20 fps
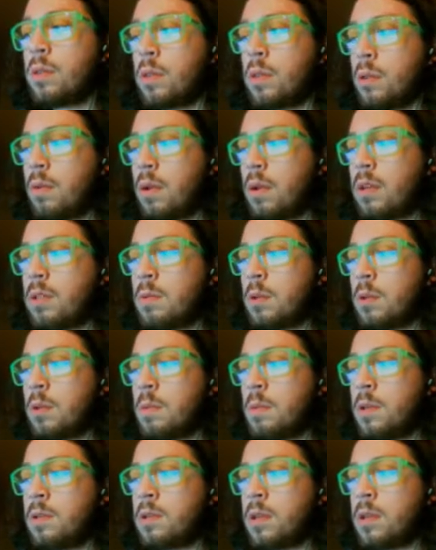the rails I'm going to
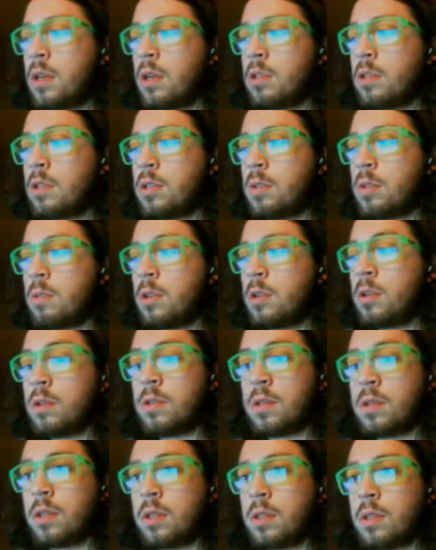be using. Actually, I'm going to be
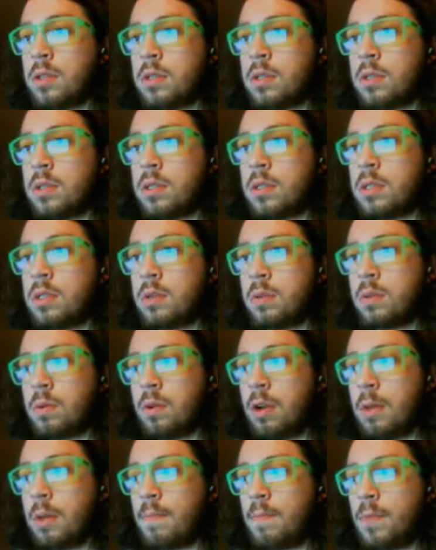using the CC. Oh
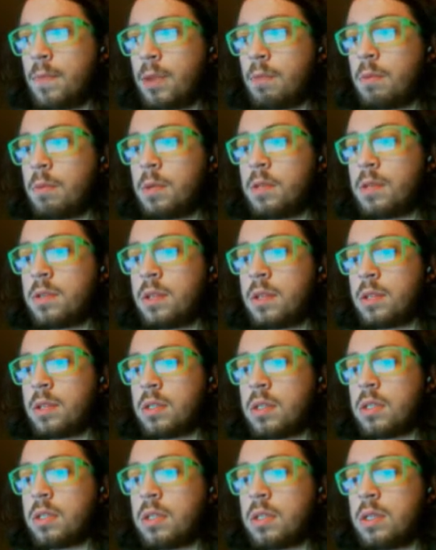crap! I'm going to be using the
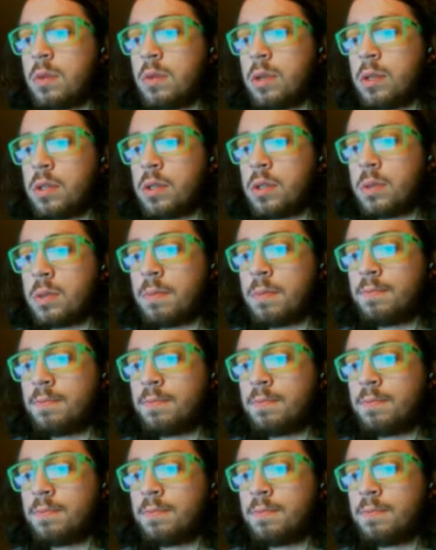CC ones.